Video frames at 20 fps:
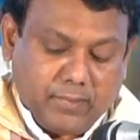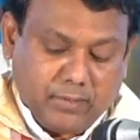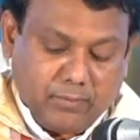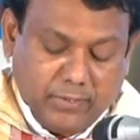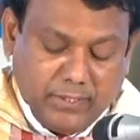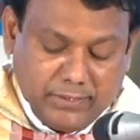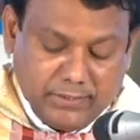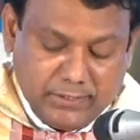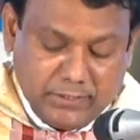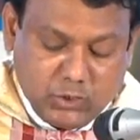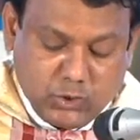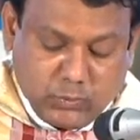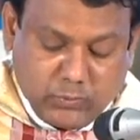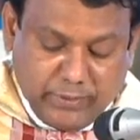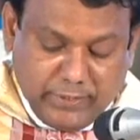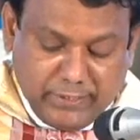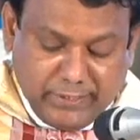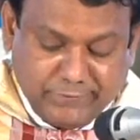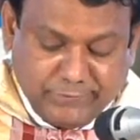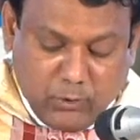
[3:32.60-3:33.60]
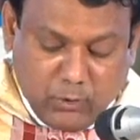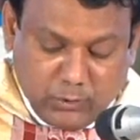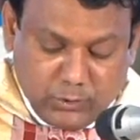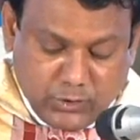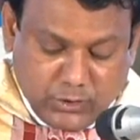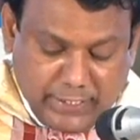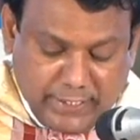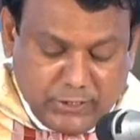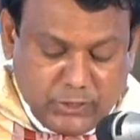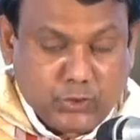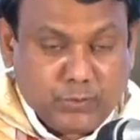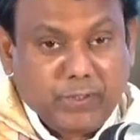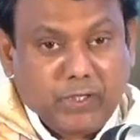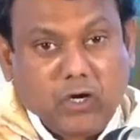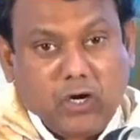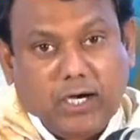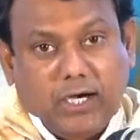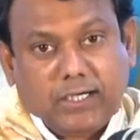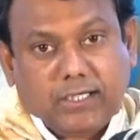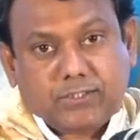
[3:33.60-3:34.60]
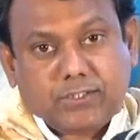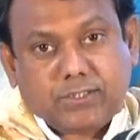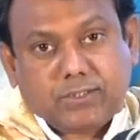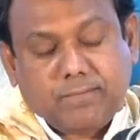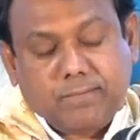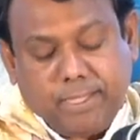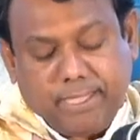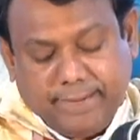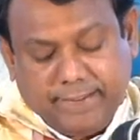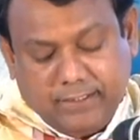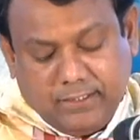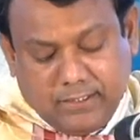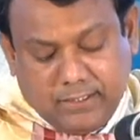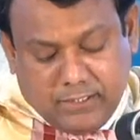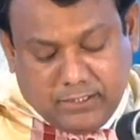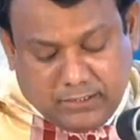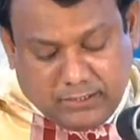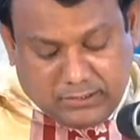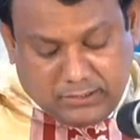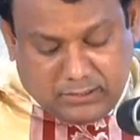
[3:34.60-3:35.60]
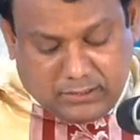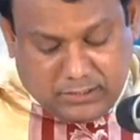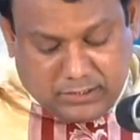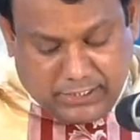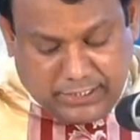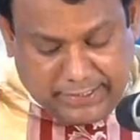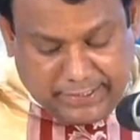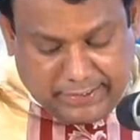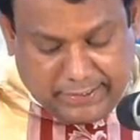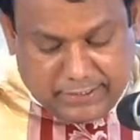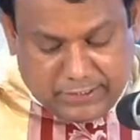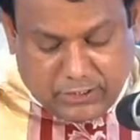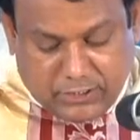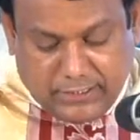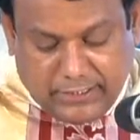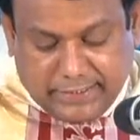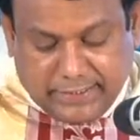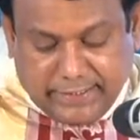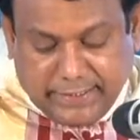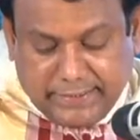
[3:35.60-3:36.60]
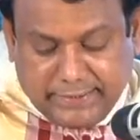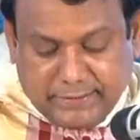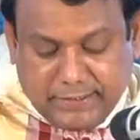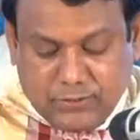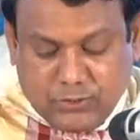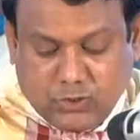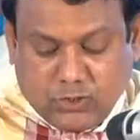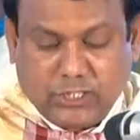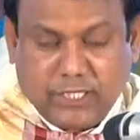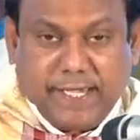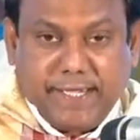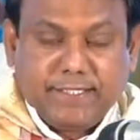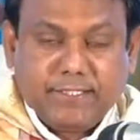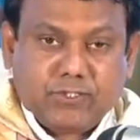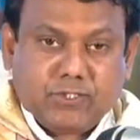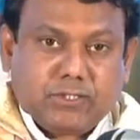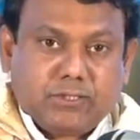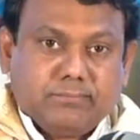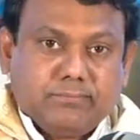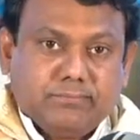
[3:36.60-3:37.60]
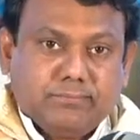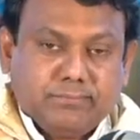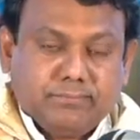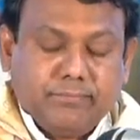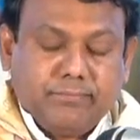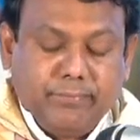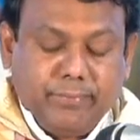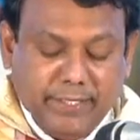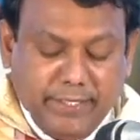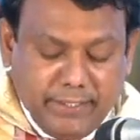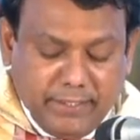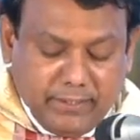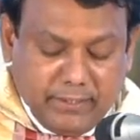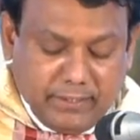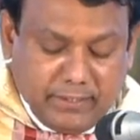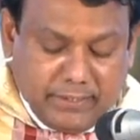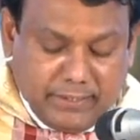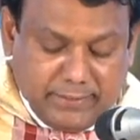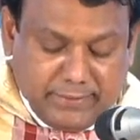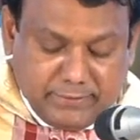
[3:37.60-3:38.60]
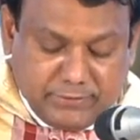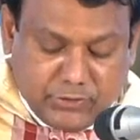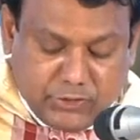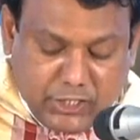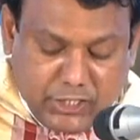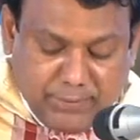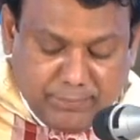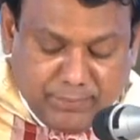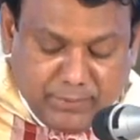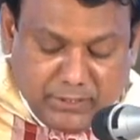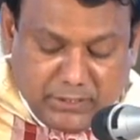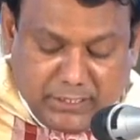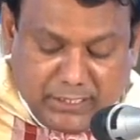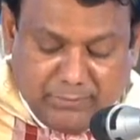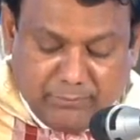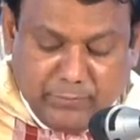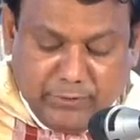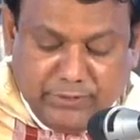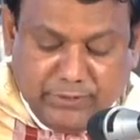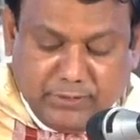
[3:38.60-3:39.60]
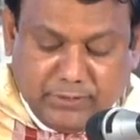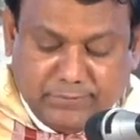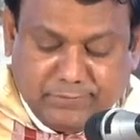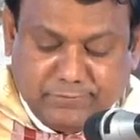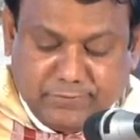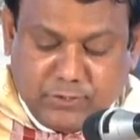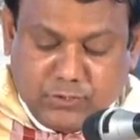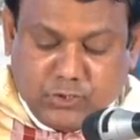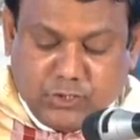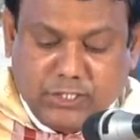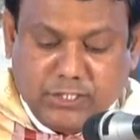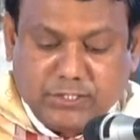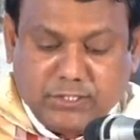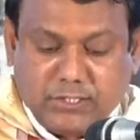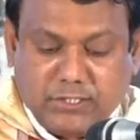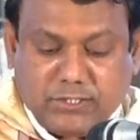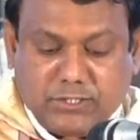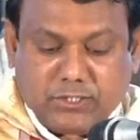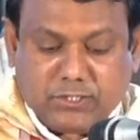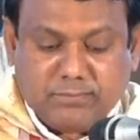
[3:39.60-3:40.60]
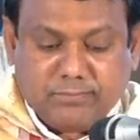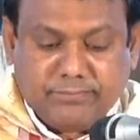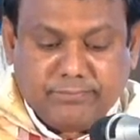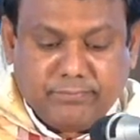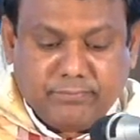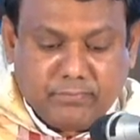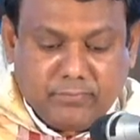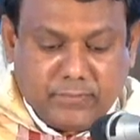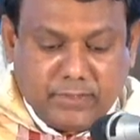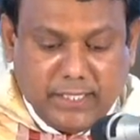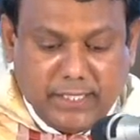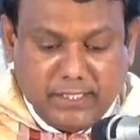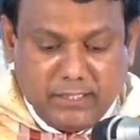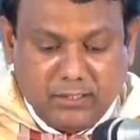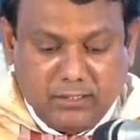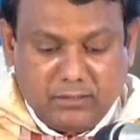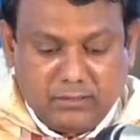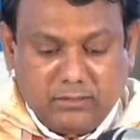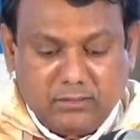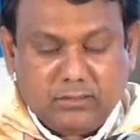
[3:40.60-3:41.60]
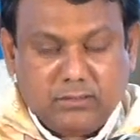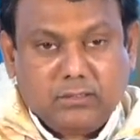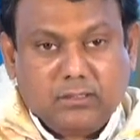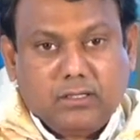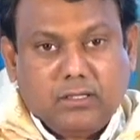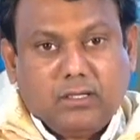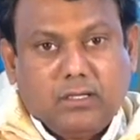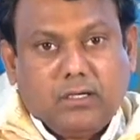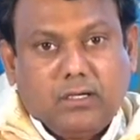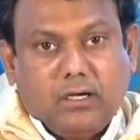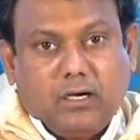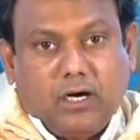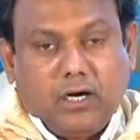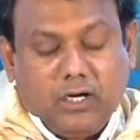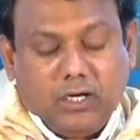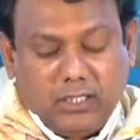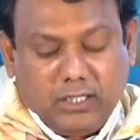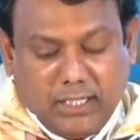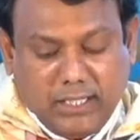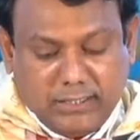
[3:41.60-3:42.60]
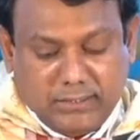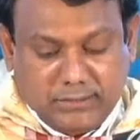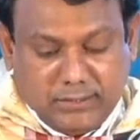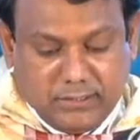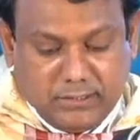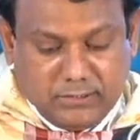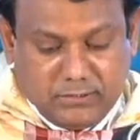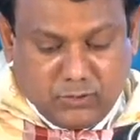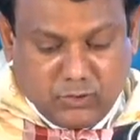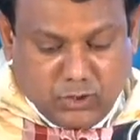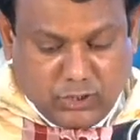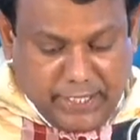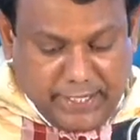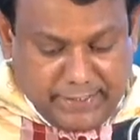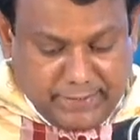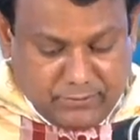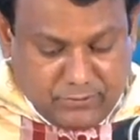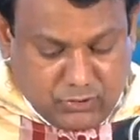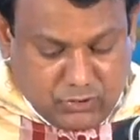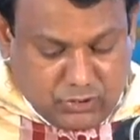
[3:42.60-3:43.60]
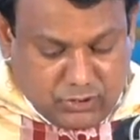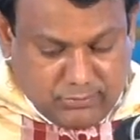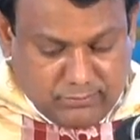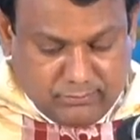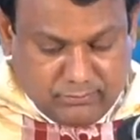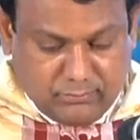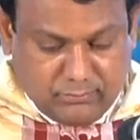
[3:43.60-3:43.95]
Mary is Queen of all Saints because she is the greatest saint, being in deeper communion with Jesus than all other saints,